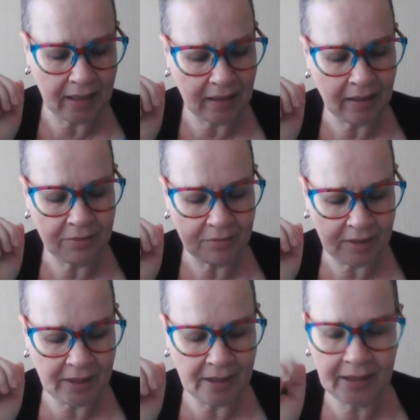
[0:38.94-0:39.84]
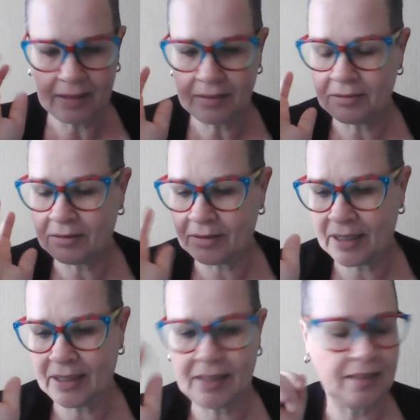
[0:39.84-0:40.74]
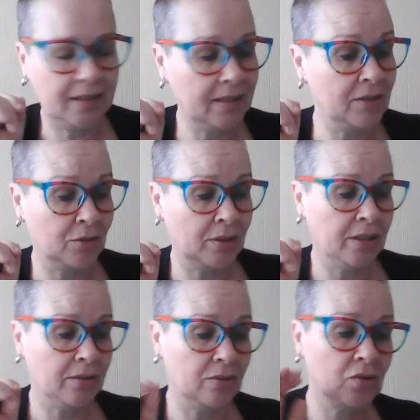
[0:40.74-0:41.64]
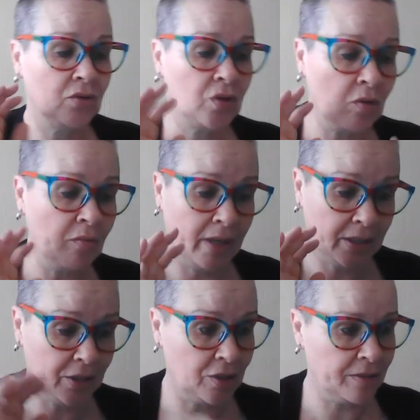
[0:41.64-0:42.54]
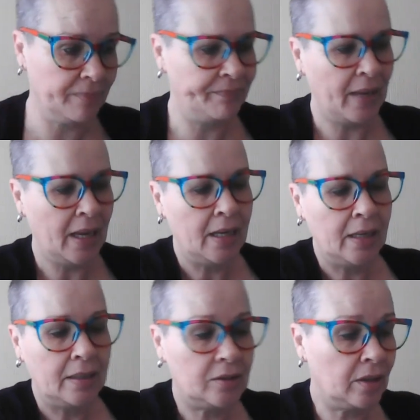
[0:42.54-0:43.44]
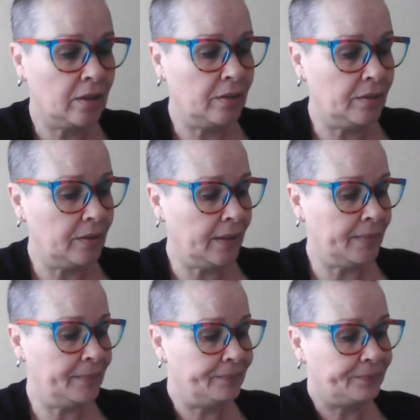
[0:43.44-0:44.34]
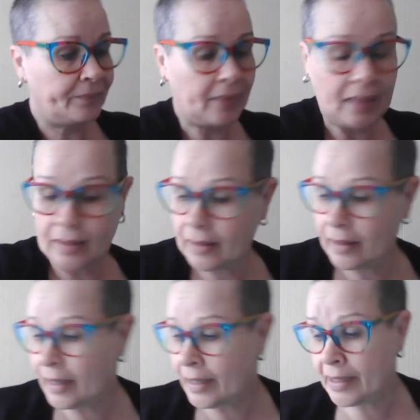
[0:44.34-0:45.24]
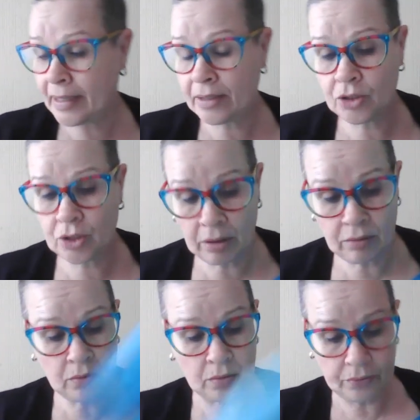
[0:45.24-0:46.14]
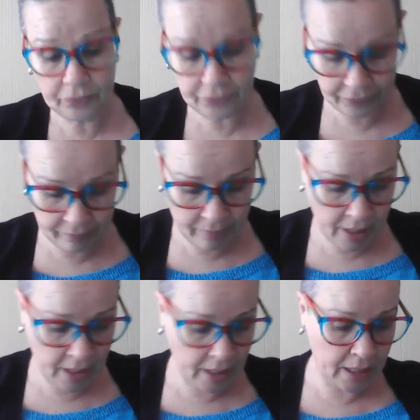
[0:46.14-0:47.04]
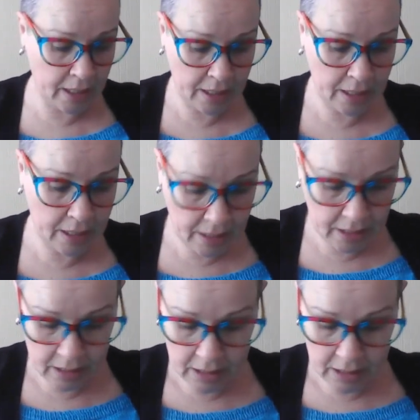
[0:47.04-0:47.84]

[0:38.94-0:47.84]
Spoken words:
And I really, really enjoyed it so much. So I can show off my